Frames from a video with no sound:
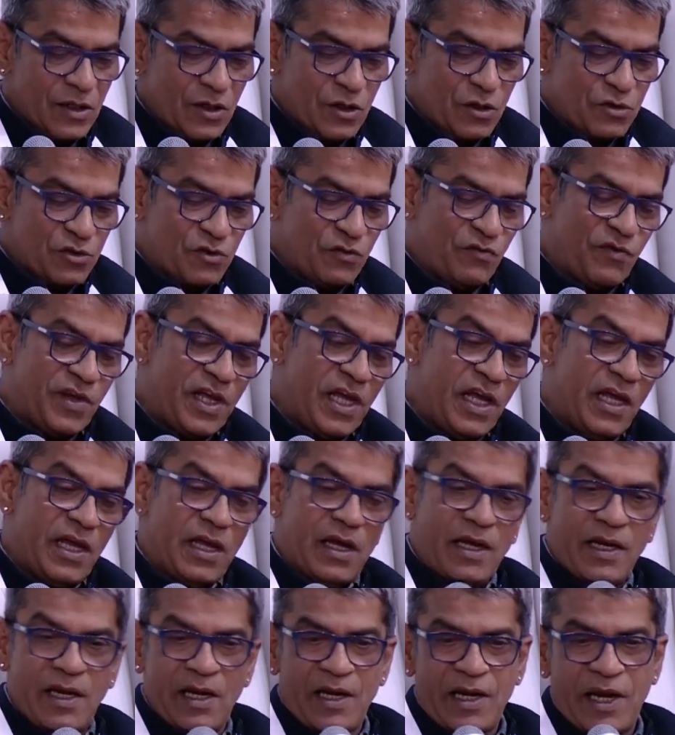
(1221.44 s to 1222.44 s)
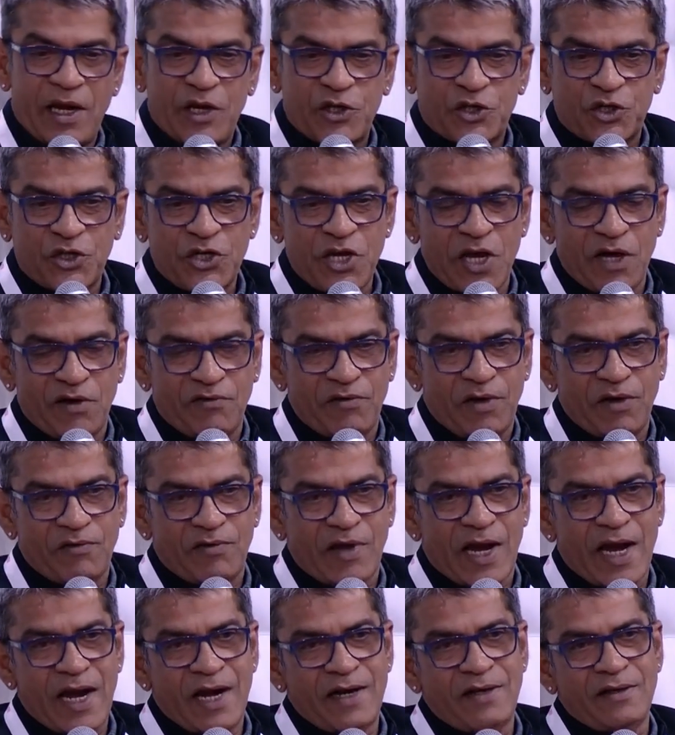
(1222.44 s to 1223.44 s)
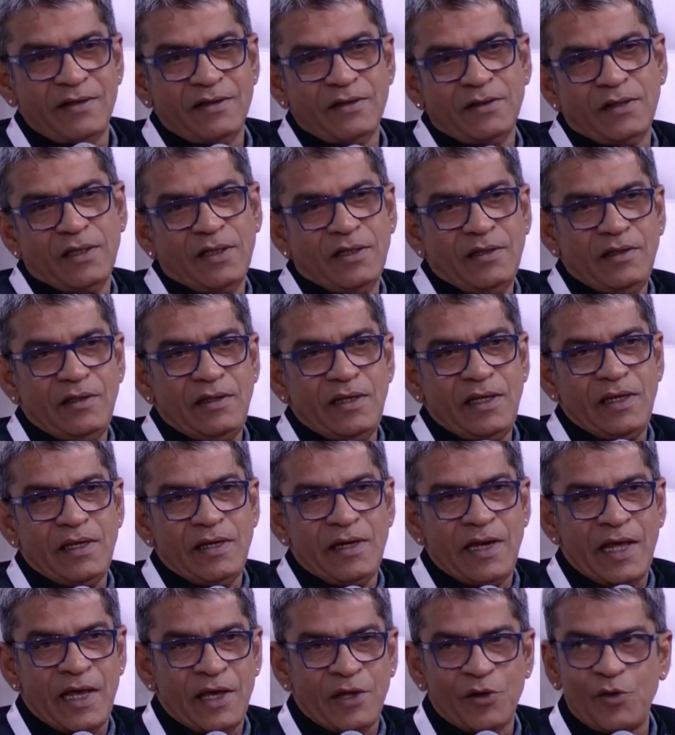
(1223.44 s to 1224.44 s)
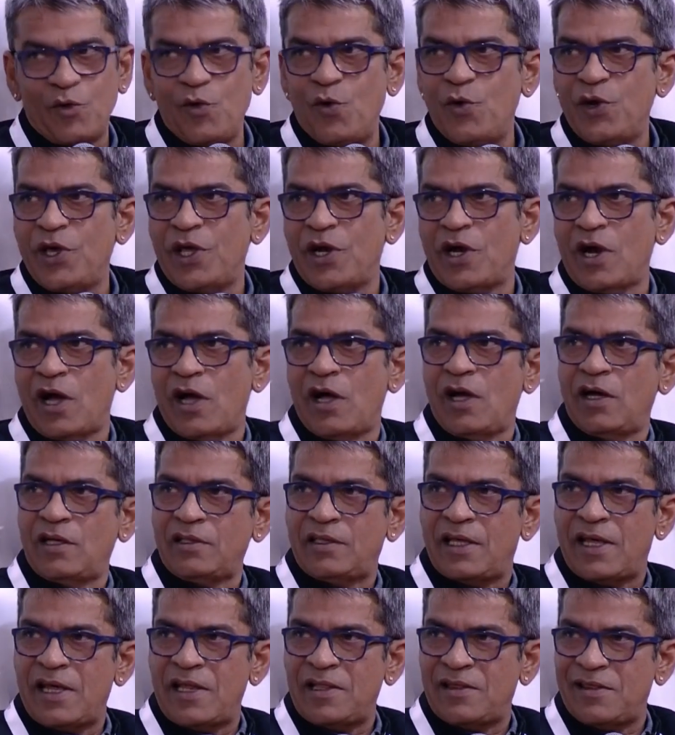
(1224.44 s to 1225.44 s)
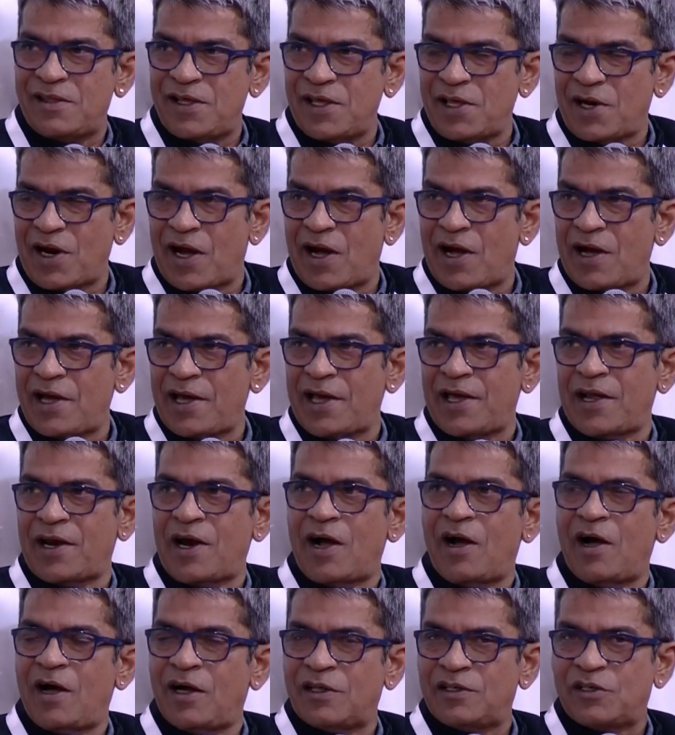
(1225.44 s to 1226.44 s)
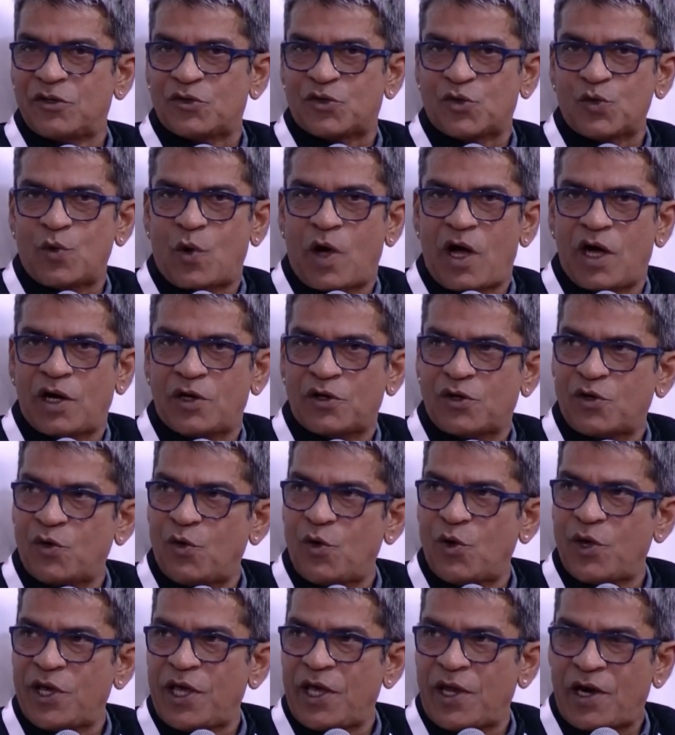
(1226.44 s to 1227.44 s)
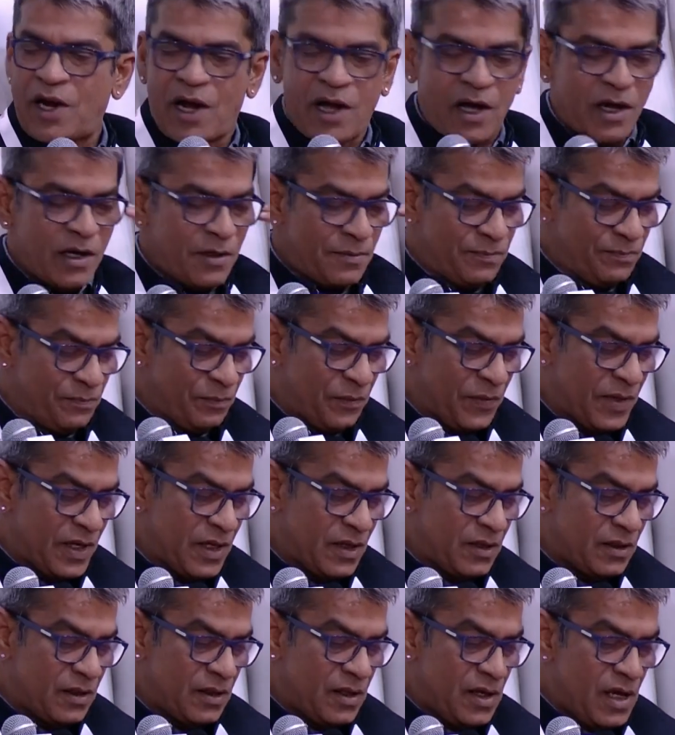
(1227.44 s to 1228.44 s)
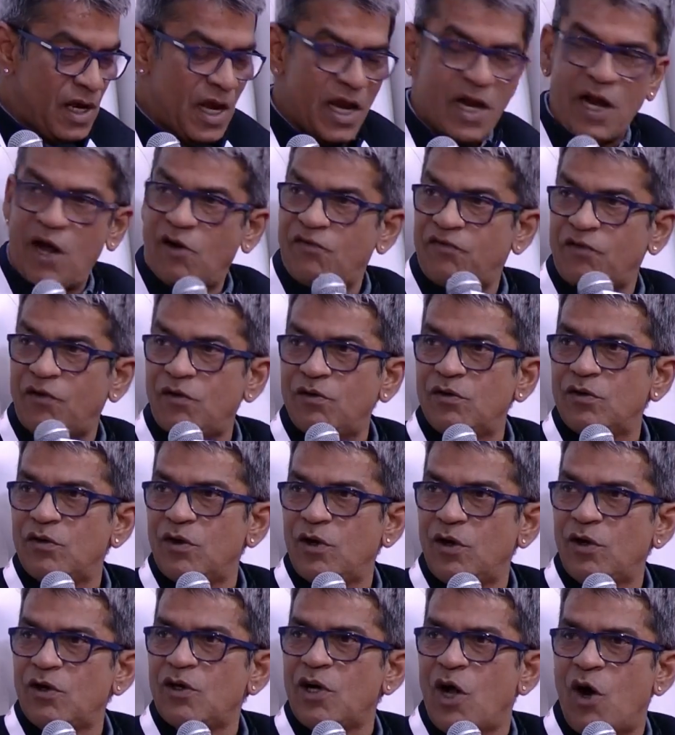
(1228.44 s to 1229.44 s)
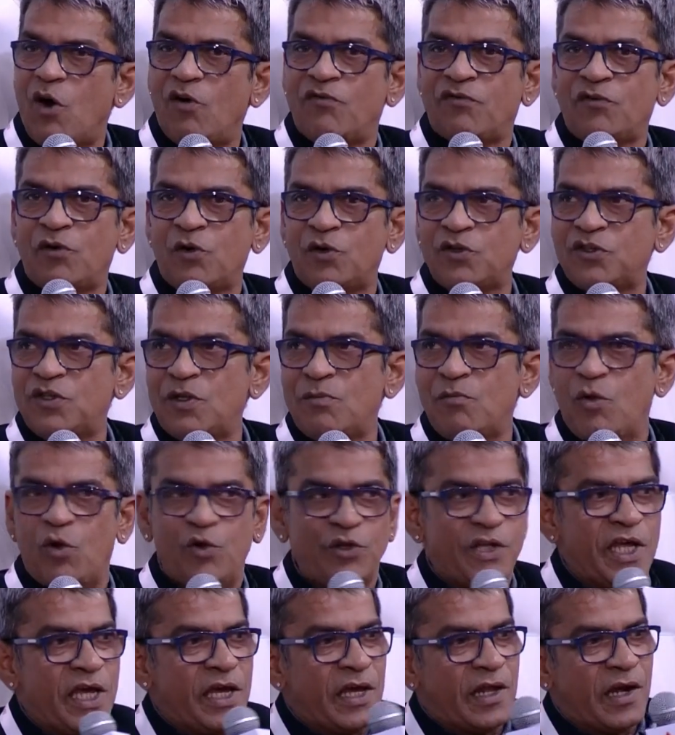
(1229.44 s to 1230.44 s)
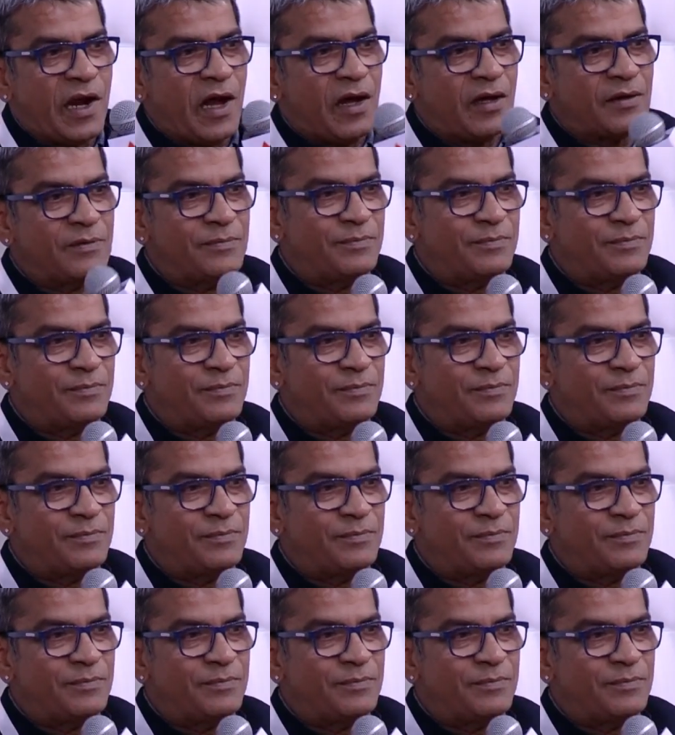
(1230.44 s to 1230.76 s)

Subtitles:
So in Asia, we've had the Nehru era, the Indira era, the Suharto era, and now, of course, the Modi era.